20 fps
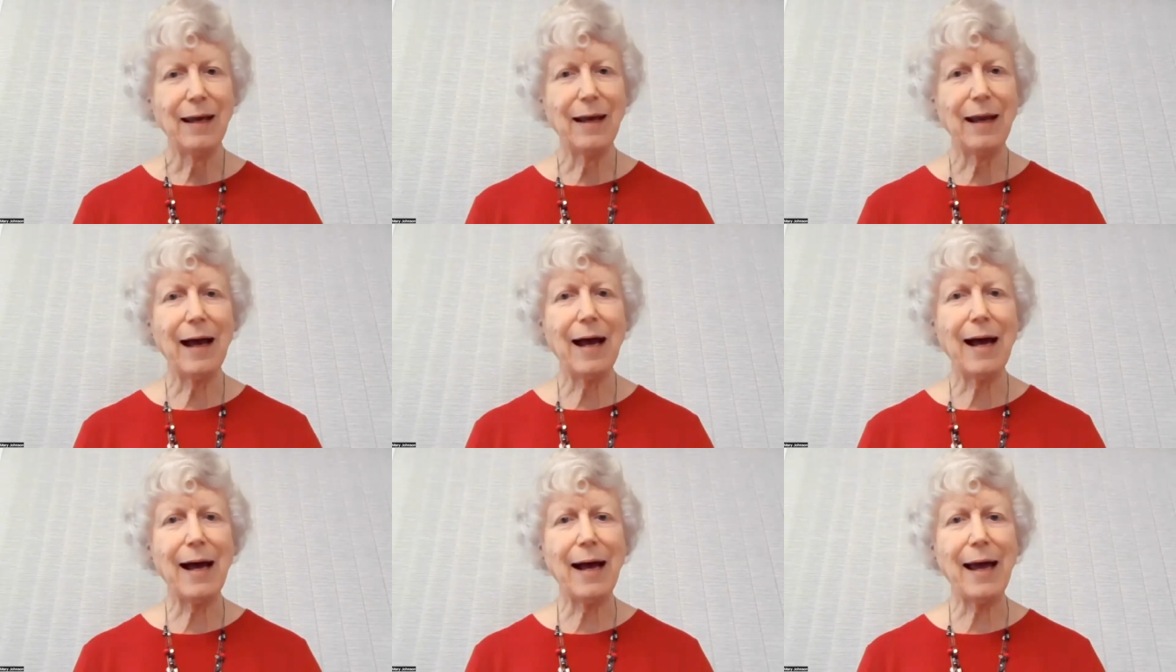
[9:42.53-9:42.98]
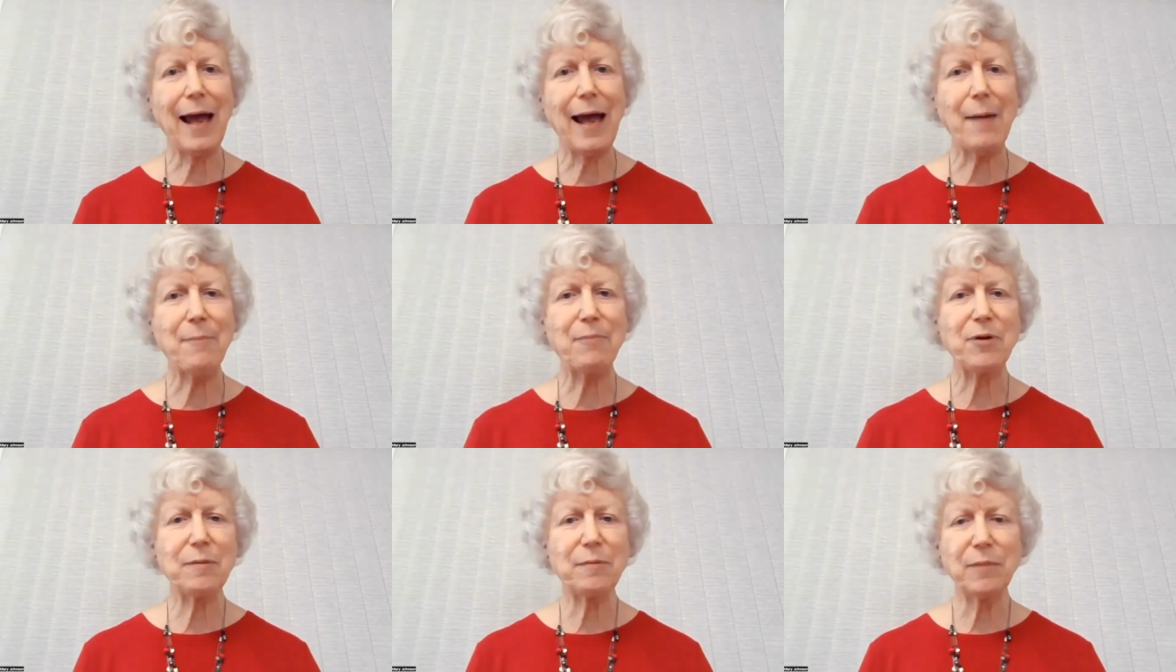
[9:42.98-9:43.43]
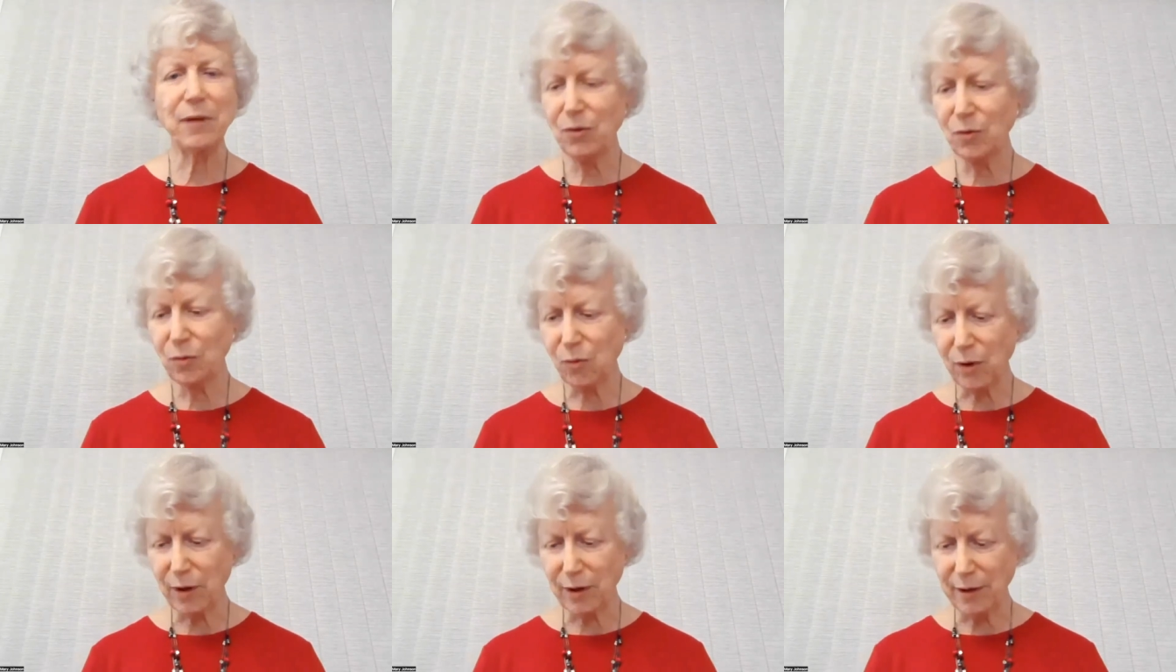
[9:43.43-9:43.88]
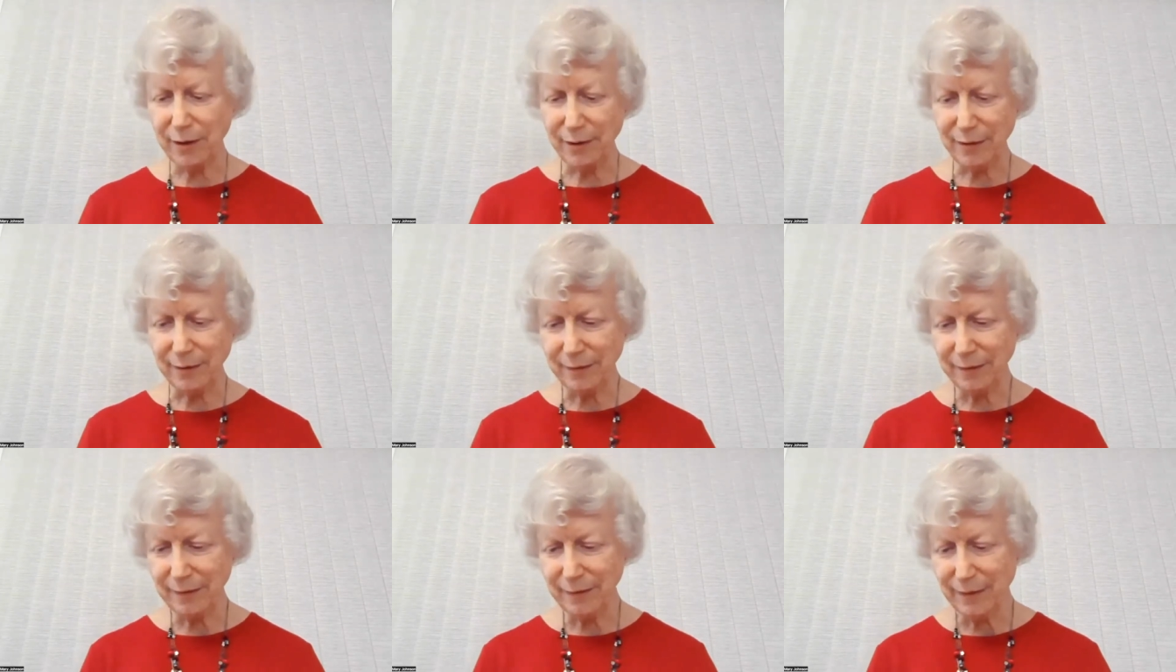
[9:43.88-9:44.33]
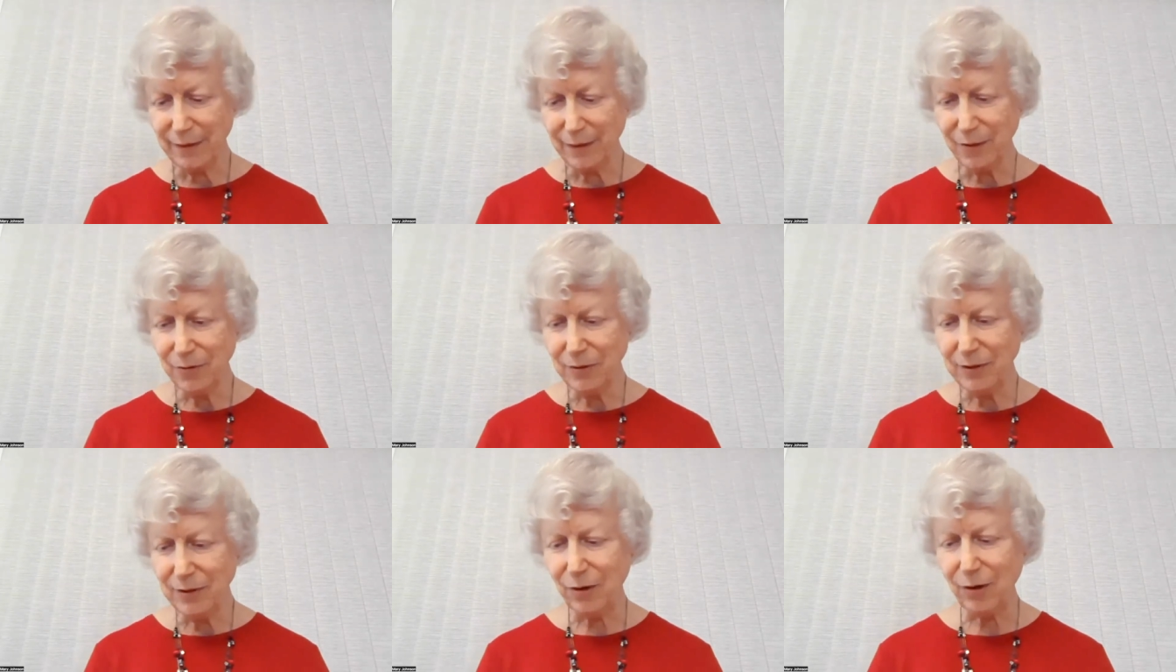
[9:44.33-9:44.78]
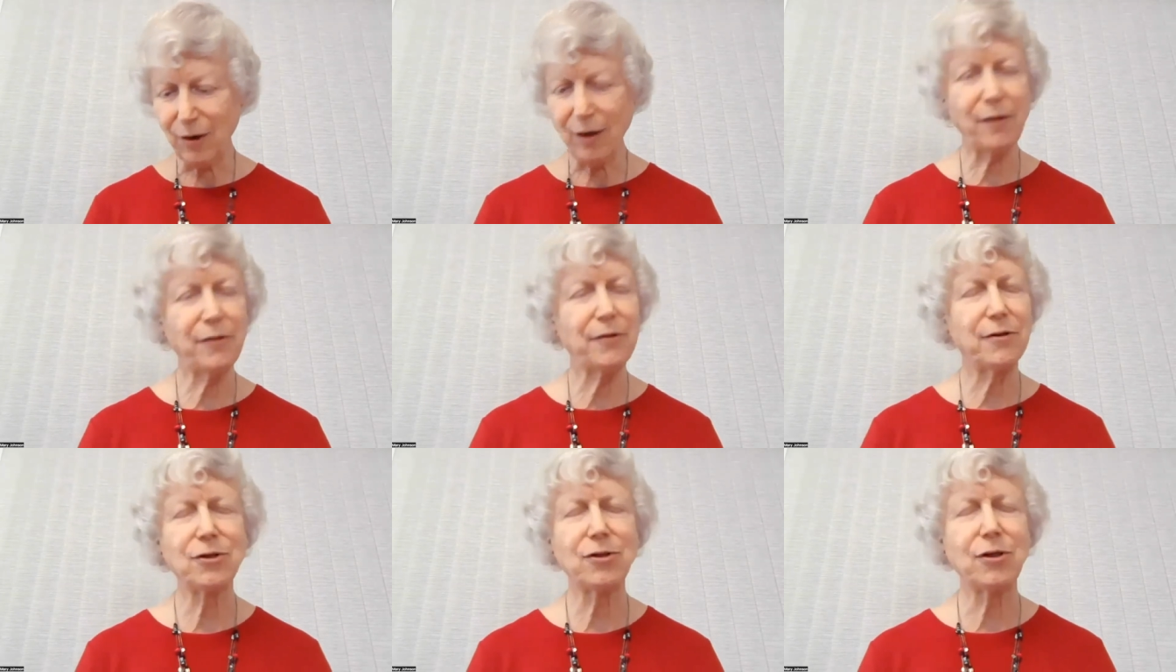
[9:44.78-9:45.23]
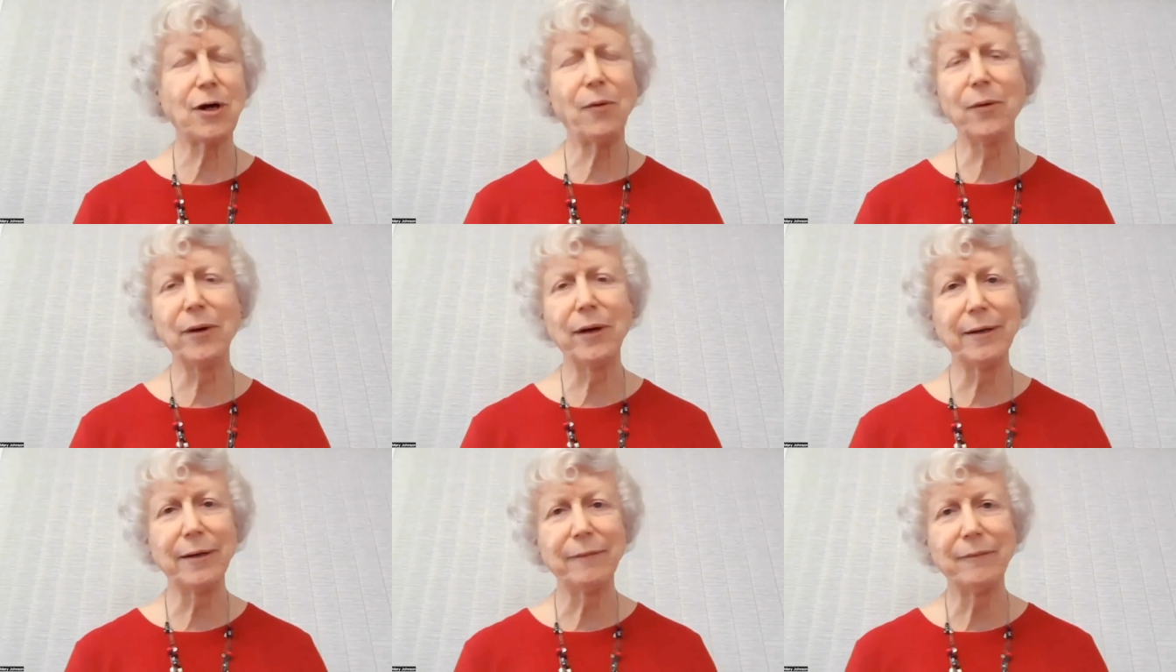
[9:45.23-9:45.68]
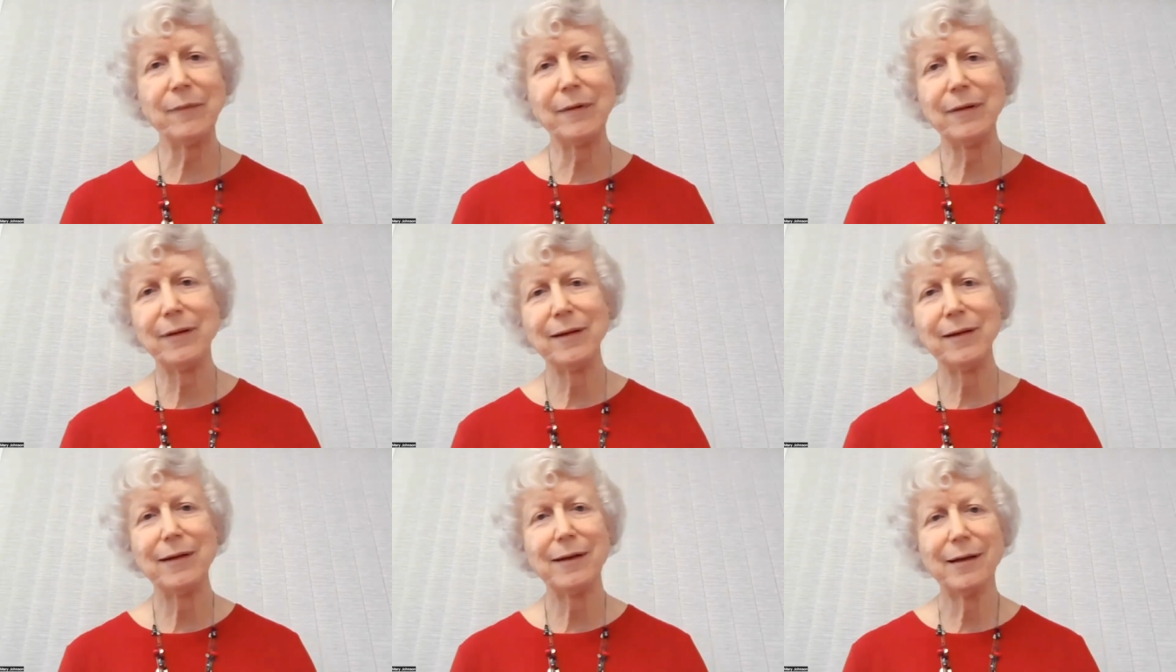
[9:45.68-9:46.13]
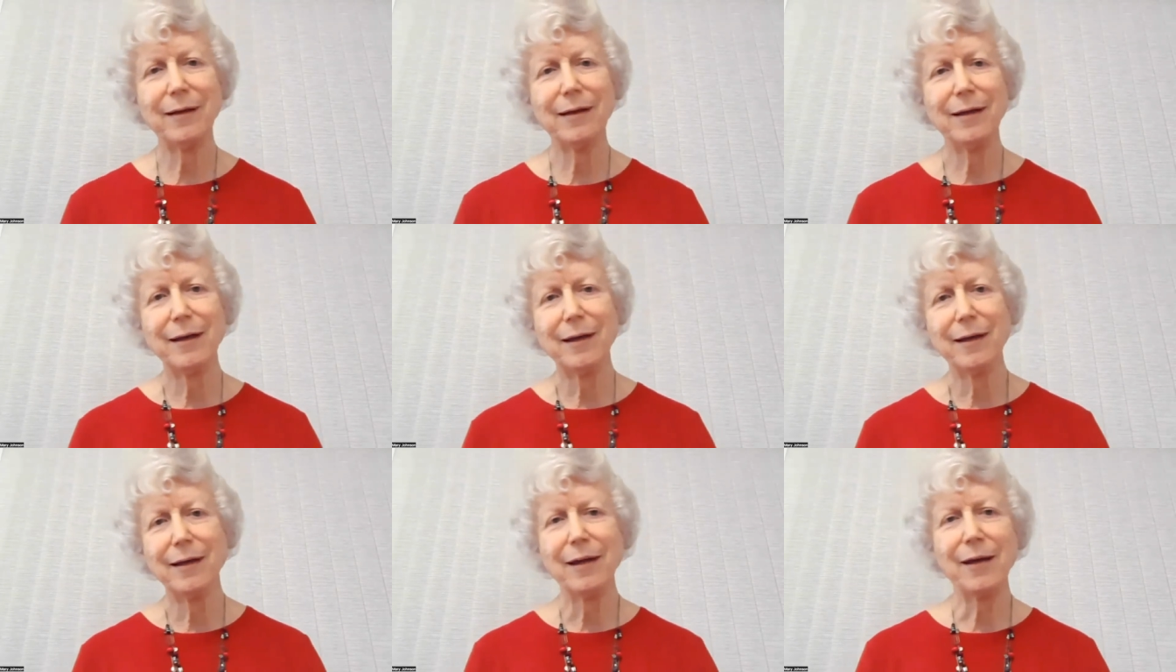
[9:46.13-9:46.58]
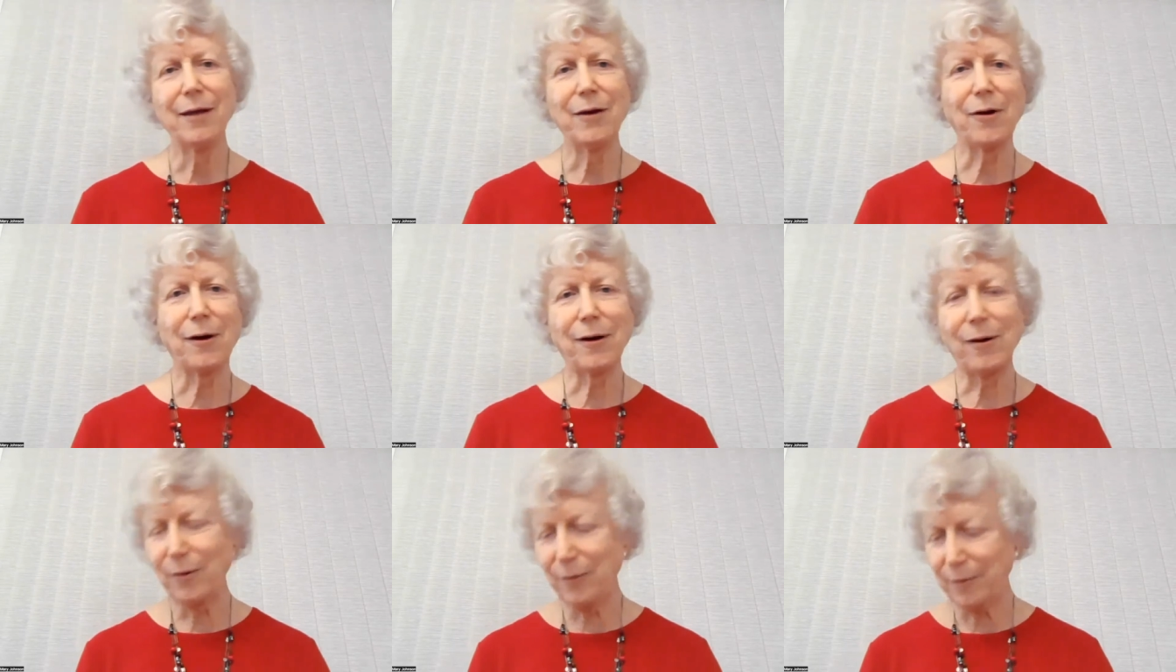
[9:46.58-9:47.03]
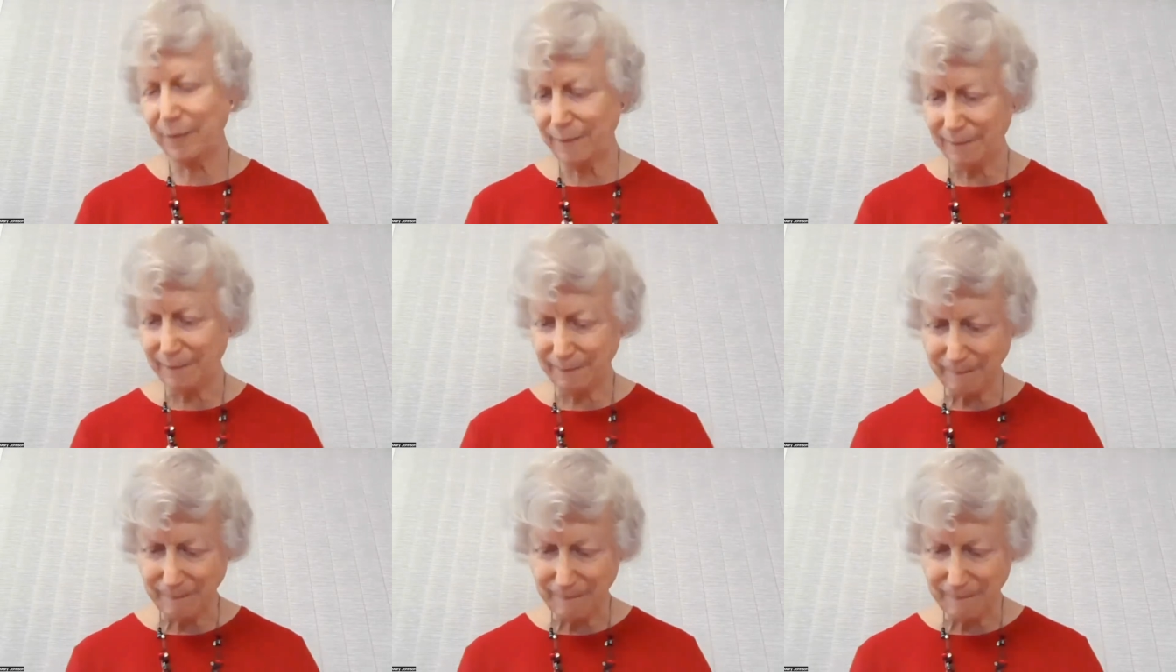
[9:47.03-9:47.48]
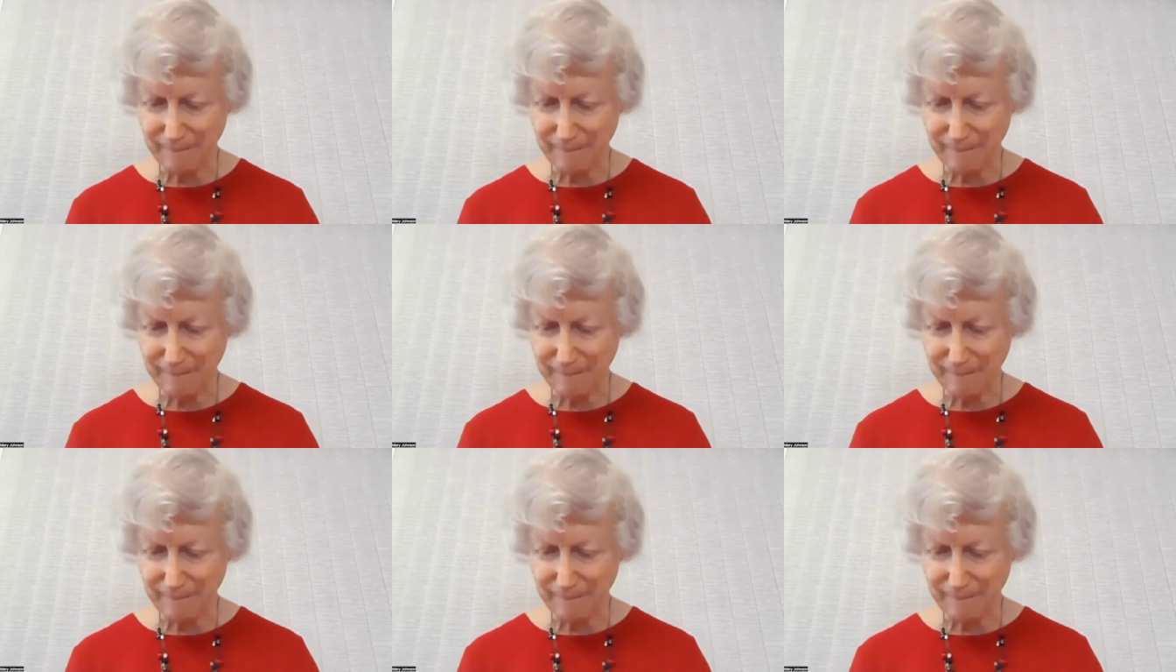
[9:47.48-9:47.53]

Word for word: And I happened to be the one who did all the sewing in our home.